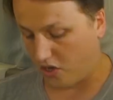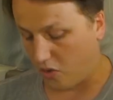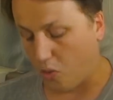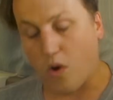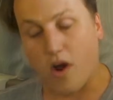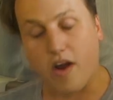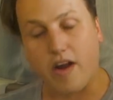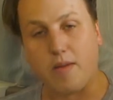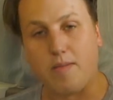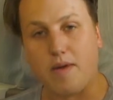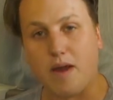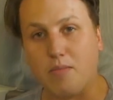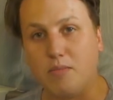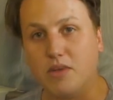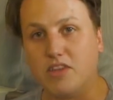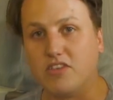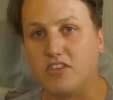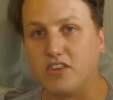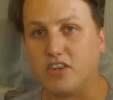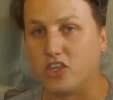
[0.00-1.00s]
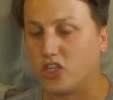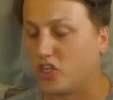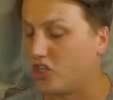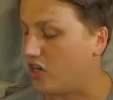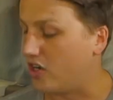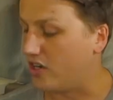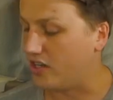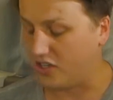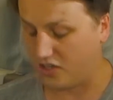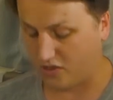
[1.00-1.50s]
worried about missing a
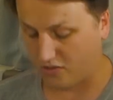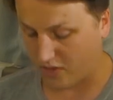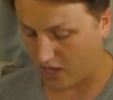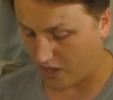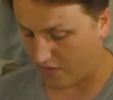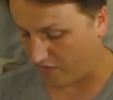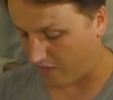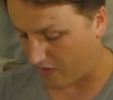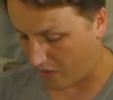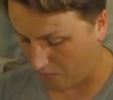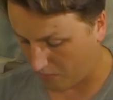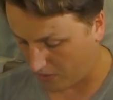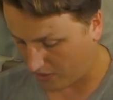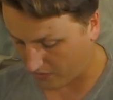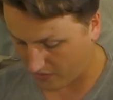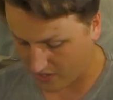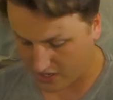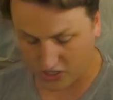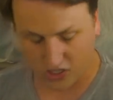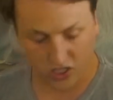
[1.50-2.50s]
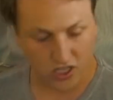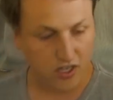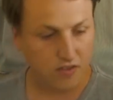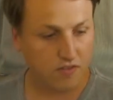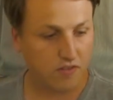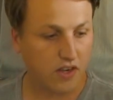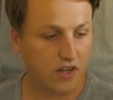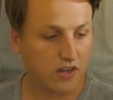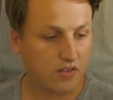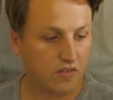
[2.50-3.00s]
shot and you're fumbling around trying to
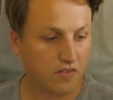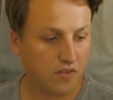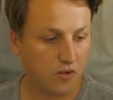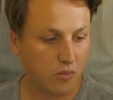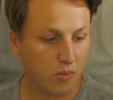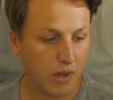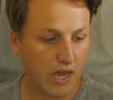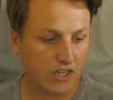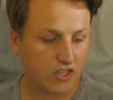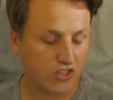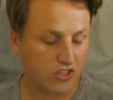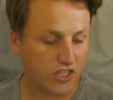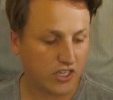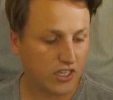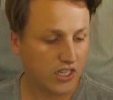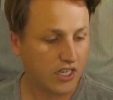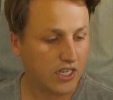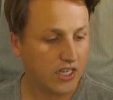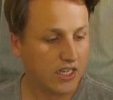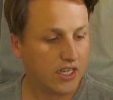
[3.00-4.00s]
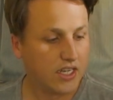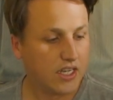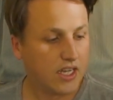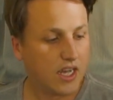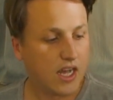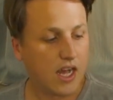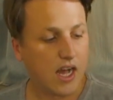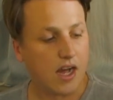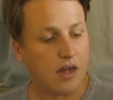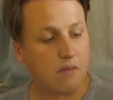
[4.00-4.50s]
find a full battery,
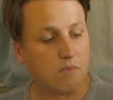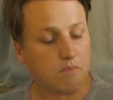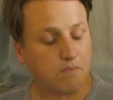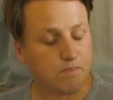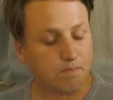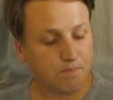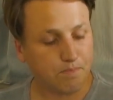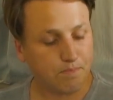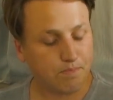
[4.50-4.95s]
that's